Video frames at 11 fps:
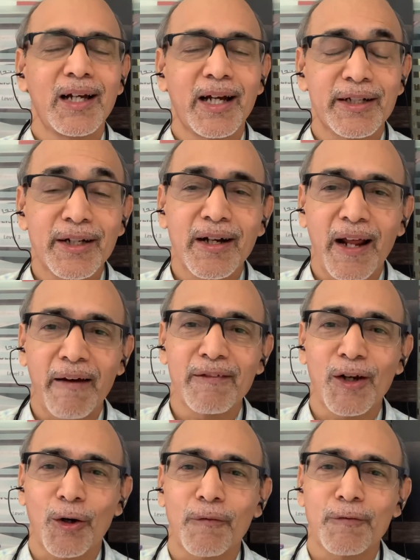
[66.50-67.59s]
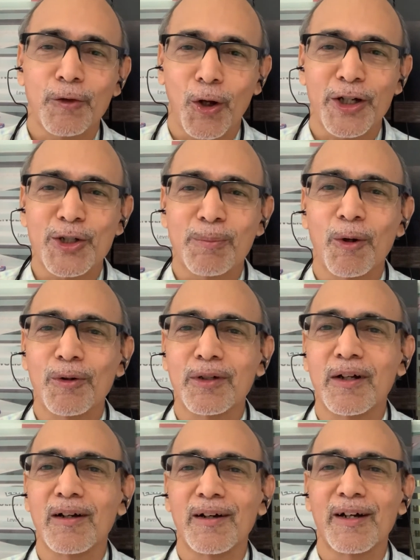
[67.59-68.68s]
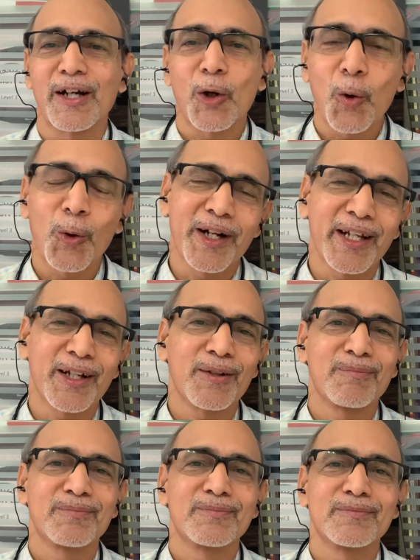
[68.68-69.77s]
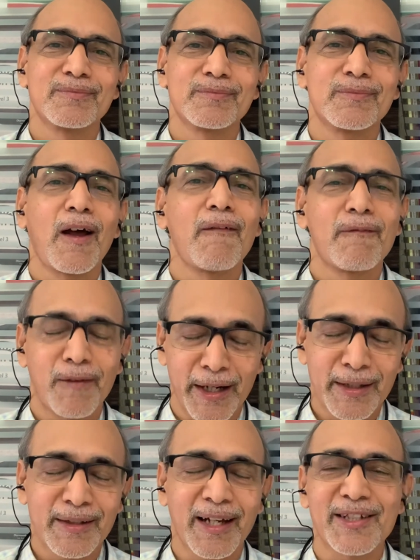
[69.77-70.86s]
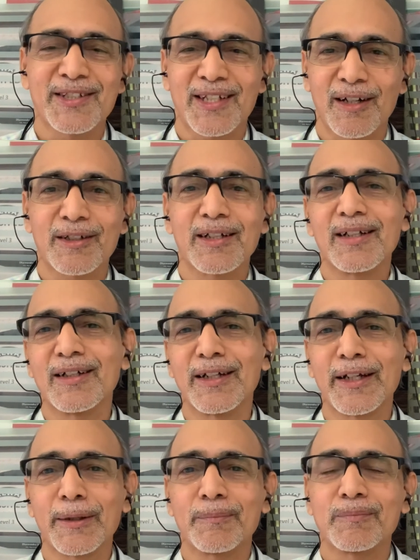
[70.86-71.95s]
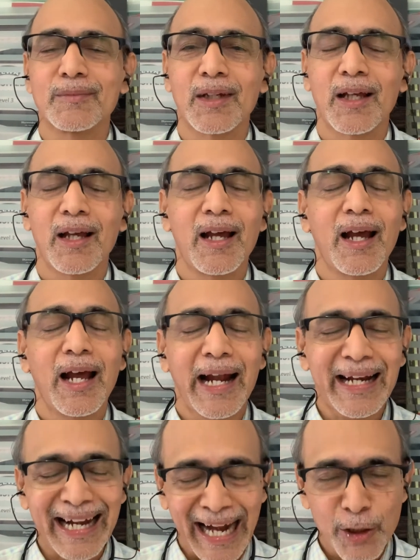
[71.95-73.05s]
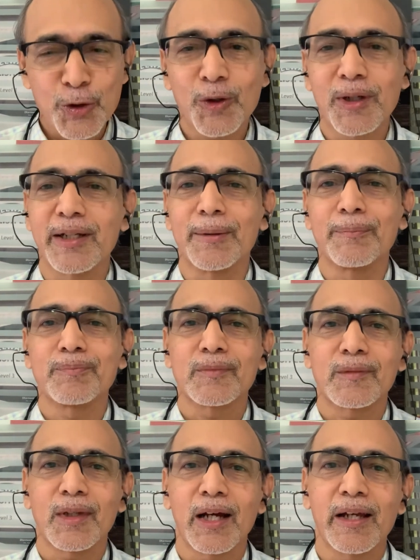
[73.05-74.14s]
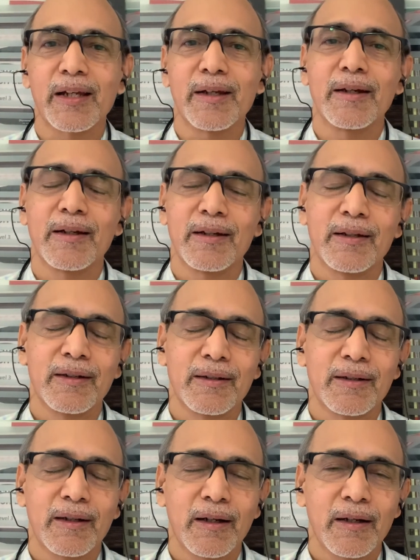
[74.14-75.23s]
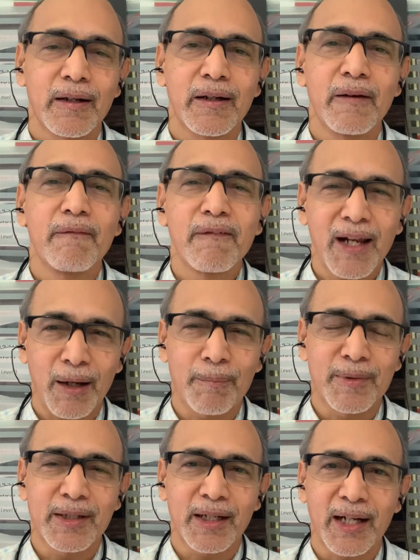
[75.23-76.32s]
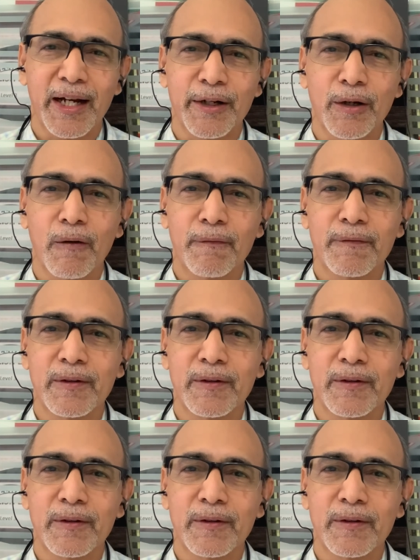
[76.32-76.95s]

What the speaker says: I didn't have a lot of knowledge about recording. Fine, I started learning, and gradually I developed a kind of